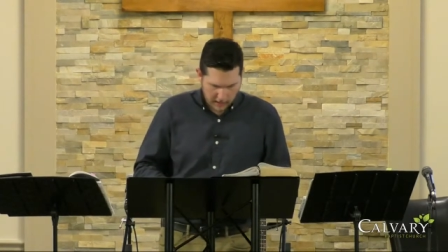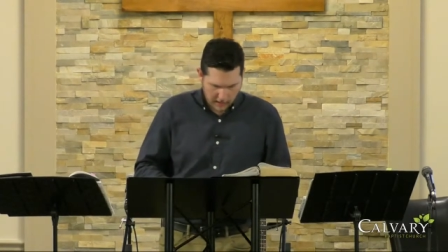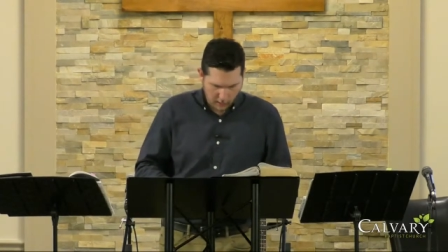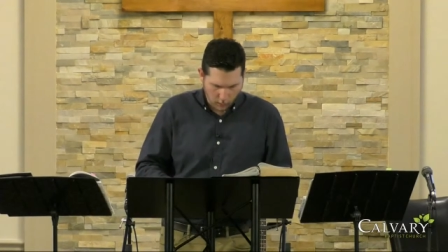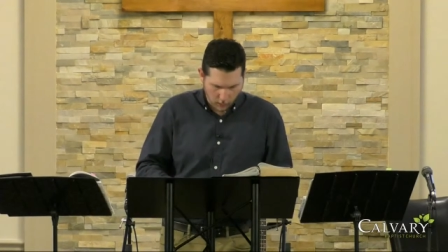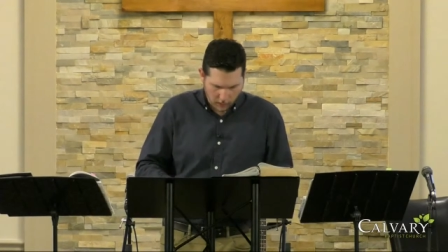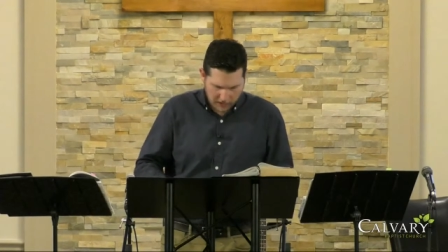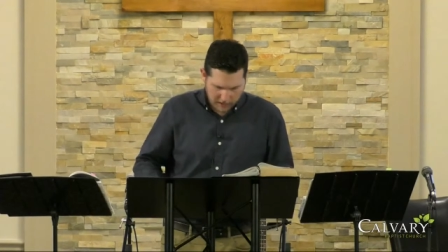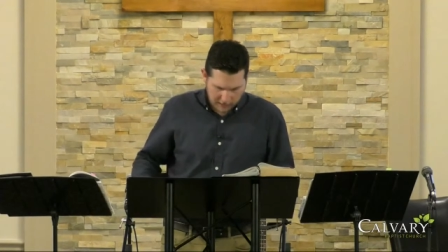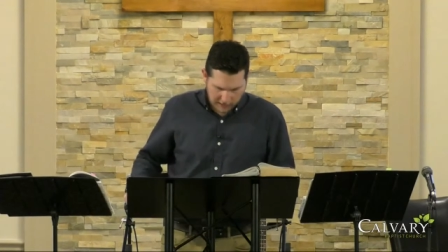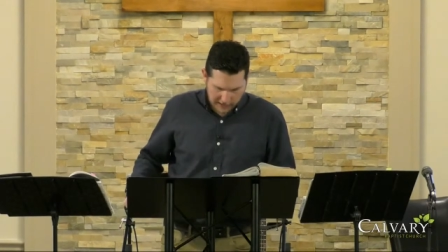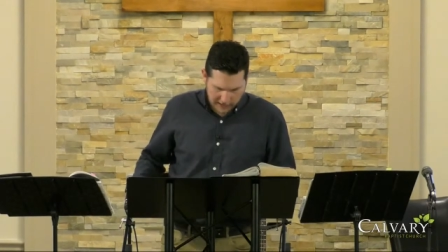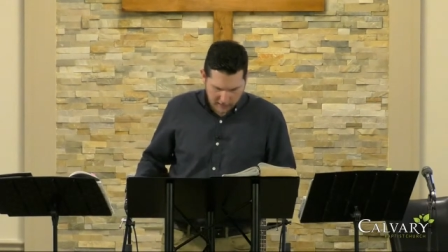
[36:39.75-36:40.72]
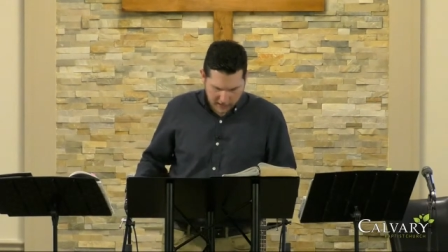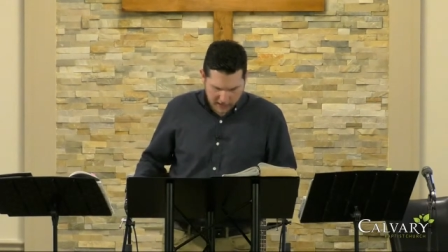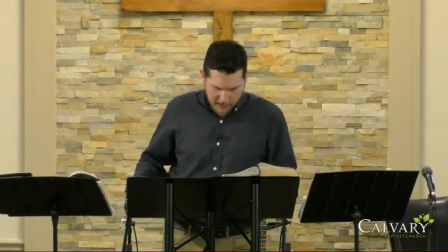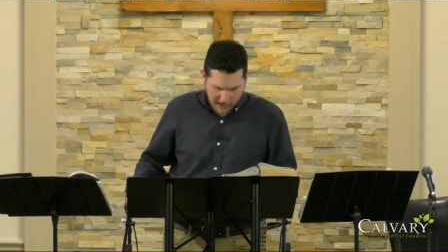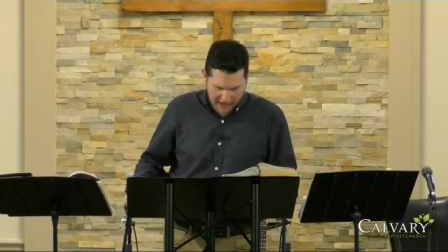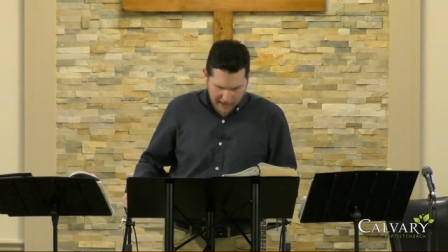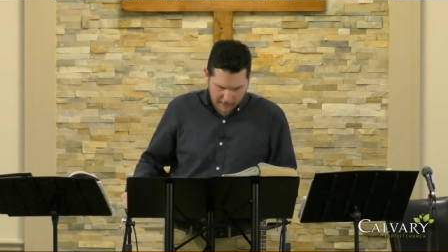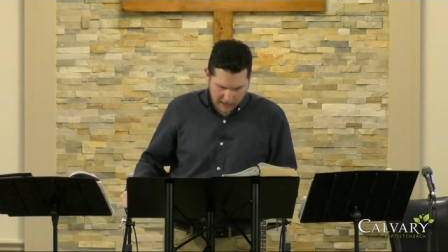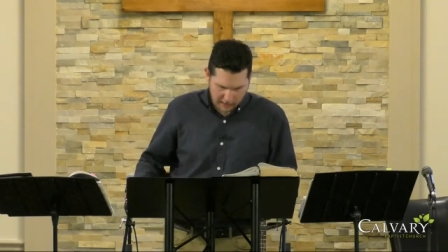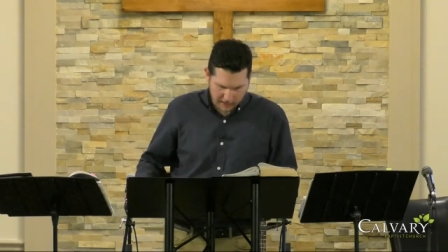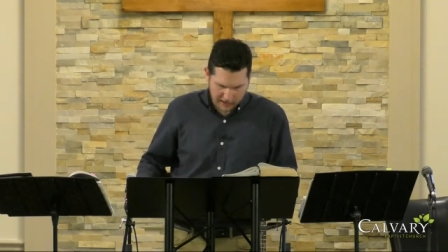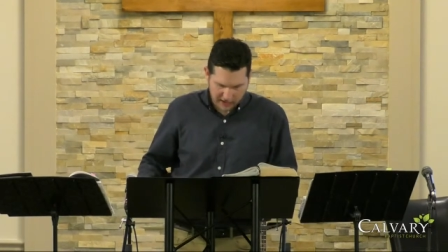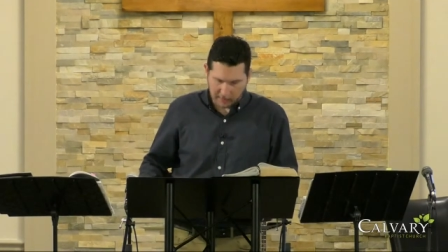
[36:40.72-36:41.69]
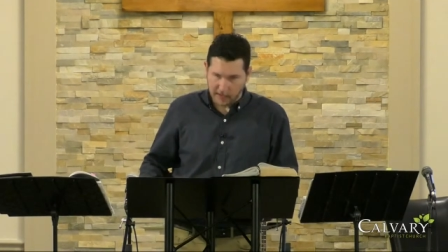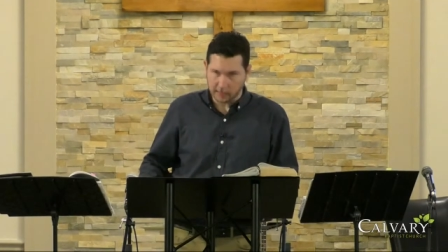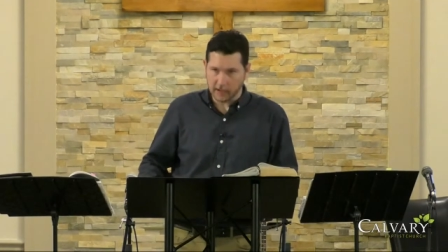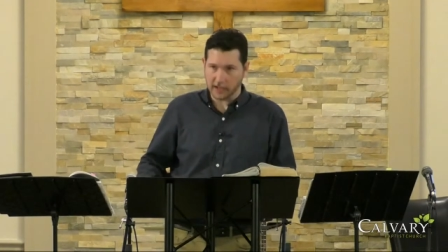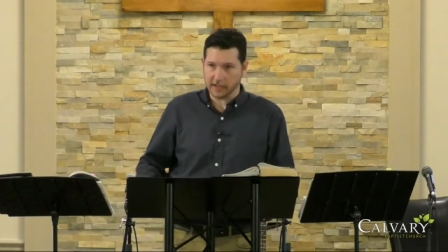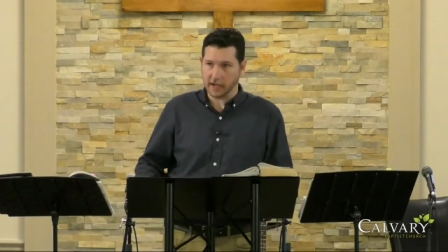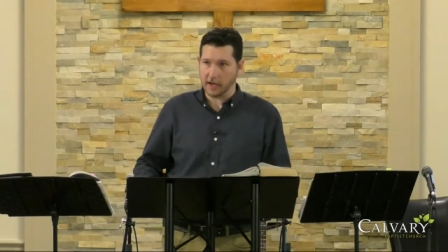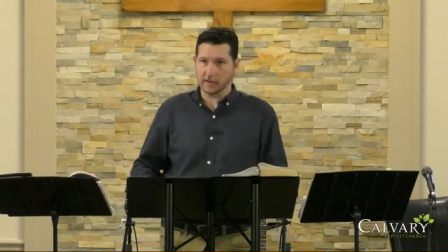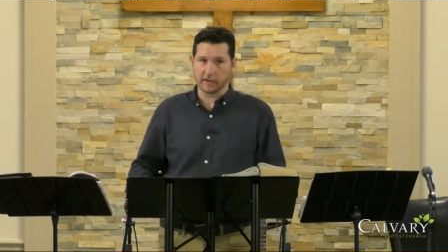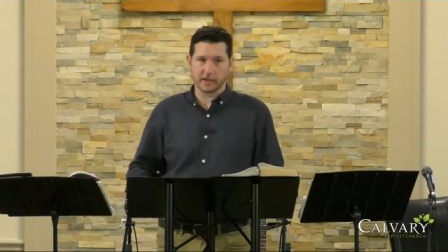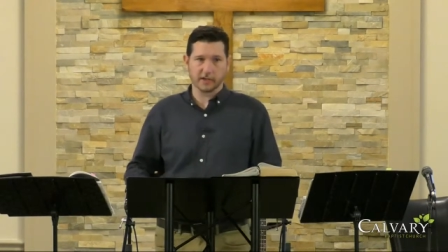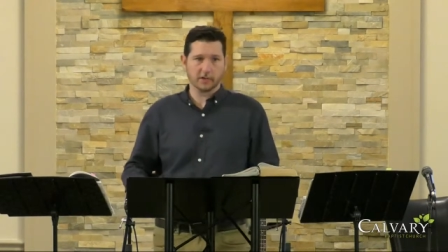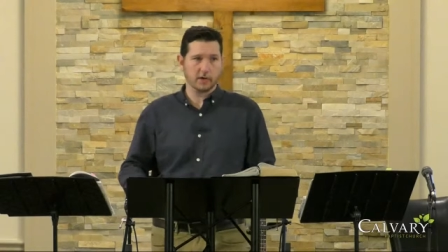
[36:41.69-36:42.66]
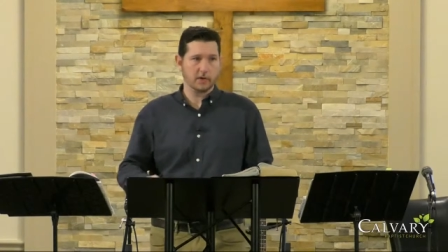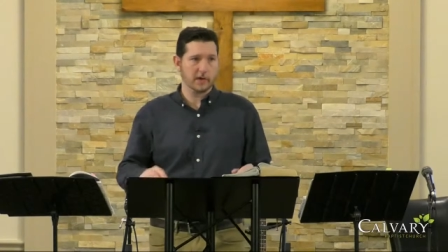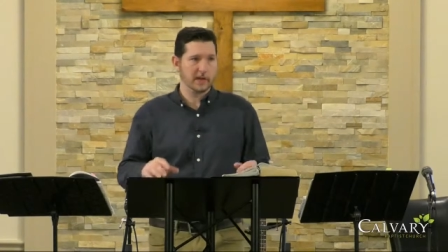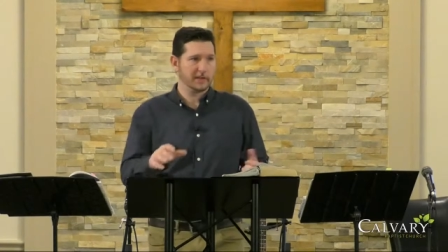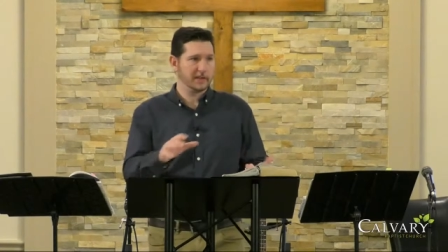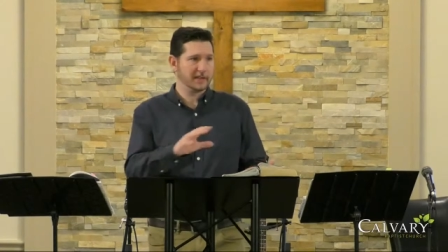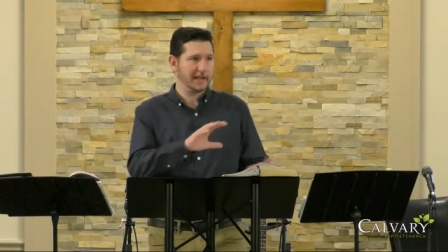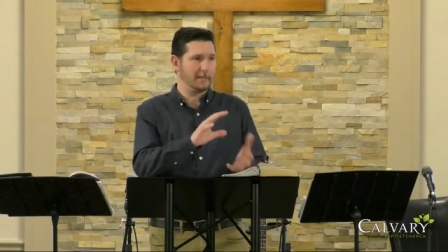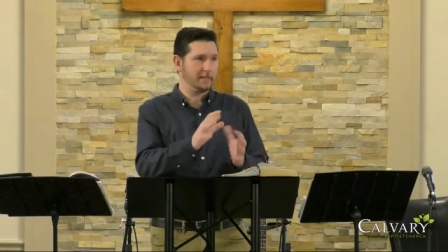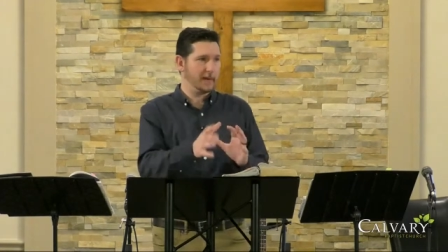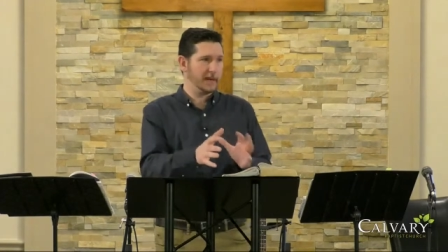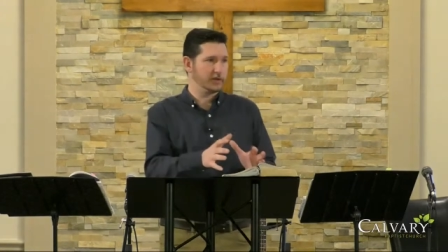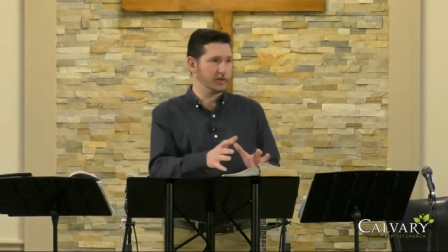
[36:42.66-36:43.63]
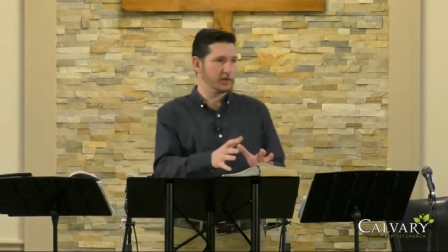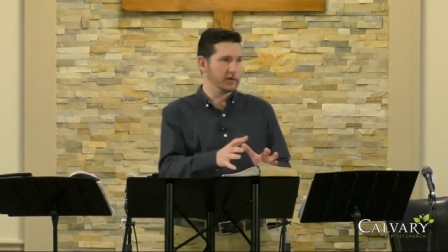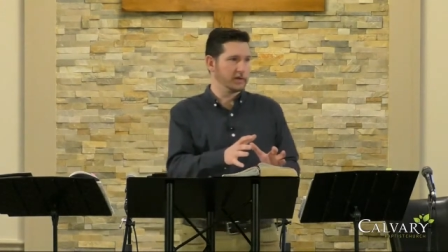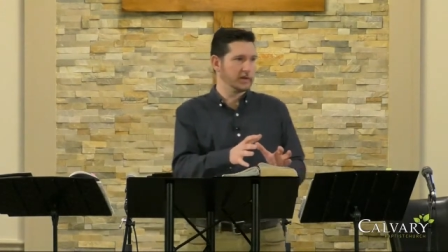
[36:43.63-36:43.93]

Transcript: He warns believers not to become a stumbling block to others. And so you get the same picture.